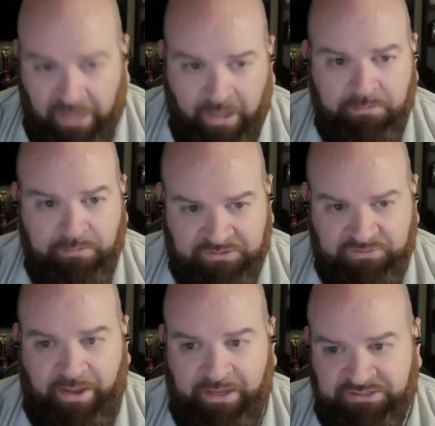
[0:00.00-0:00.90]
Yeah,
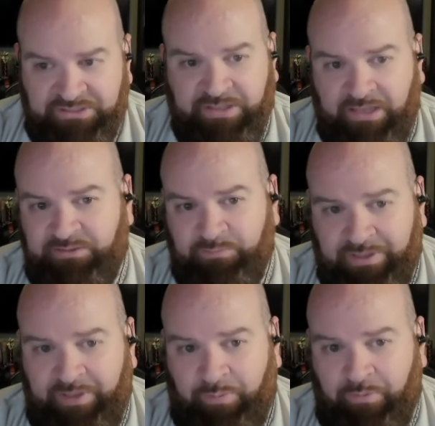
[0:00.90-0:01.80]
that's right. She doesn't
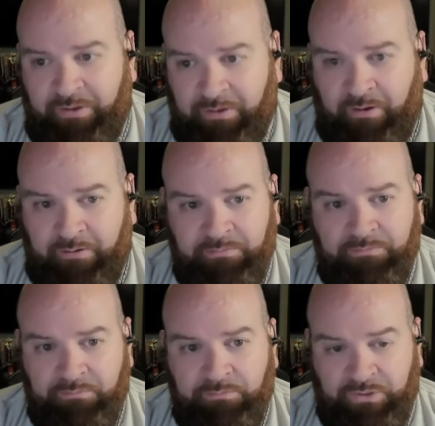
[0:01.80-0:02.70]
play point guard.
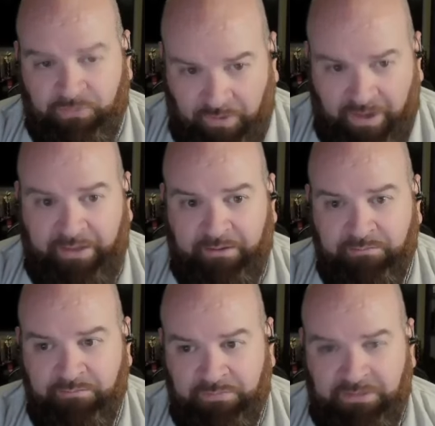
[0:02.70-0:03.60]
You're right.
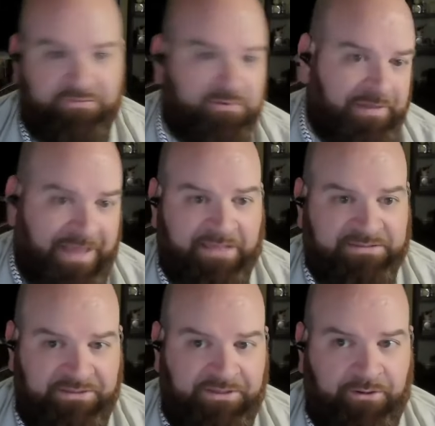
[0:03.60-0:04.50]
Even though
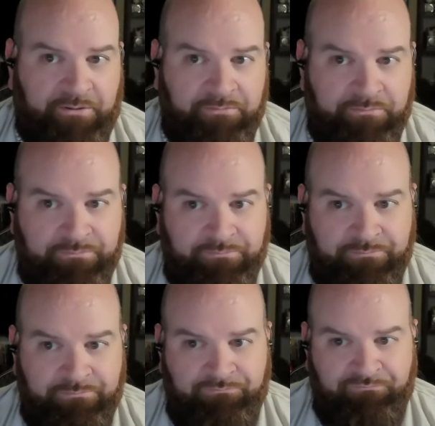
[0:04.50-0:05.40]
last year,
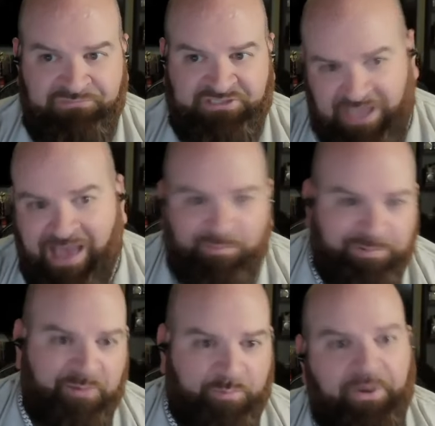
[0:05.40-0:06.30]
she kind of
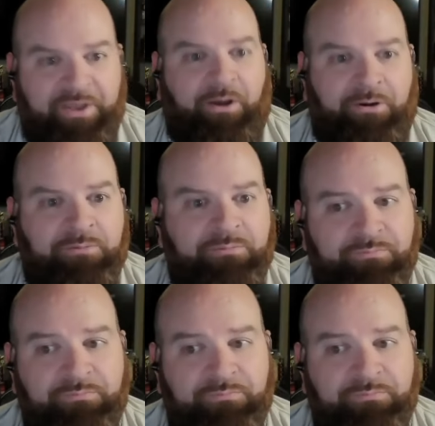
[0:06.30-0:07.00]
played point guard.